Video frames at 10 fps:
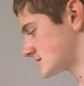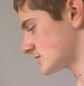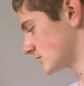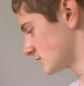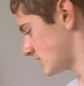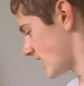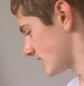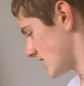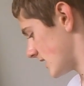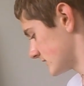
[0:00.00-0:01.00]
so to
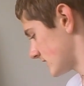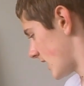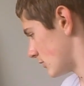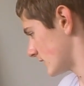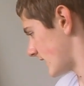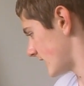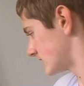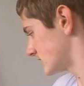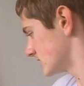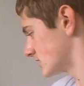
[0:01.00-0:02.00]
take out our knight
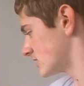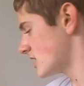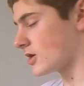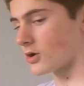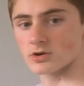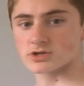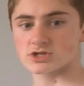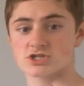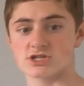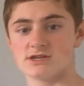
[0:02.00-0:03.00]
here on
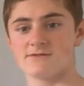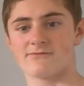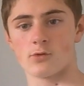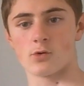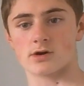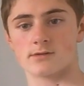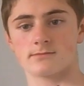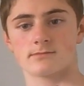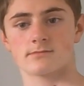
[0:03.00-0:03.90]
g4.